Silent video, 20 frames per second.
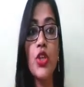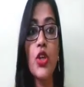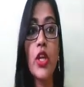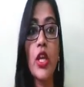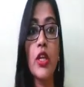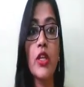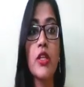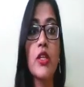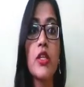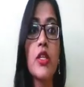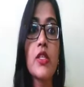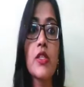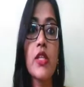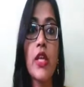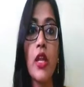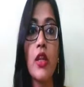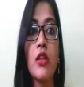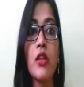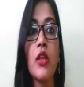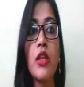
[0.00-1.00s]
You can
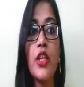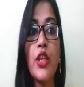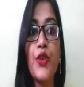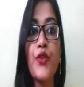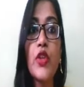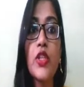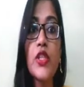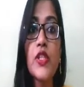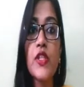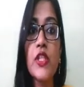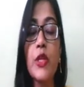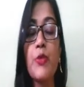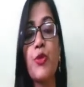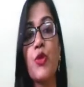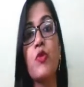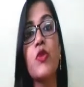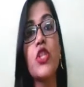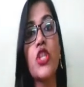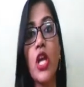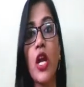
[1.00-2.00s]
understand the different
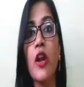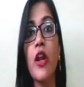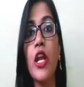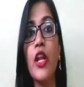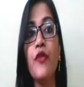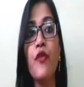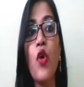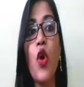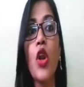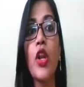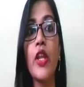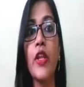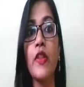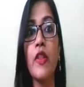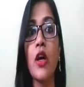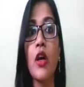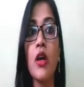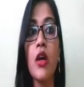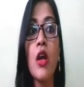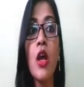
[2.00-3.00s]
steps which are involved in
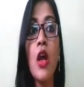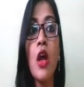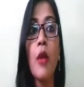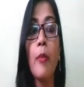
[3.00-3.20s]
the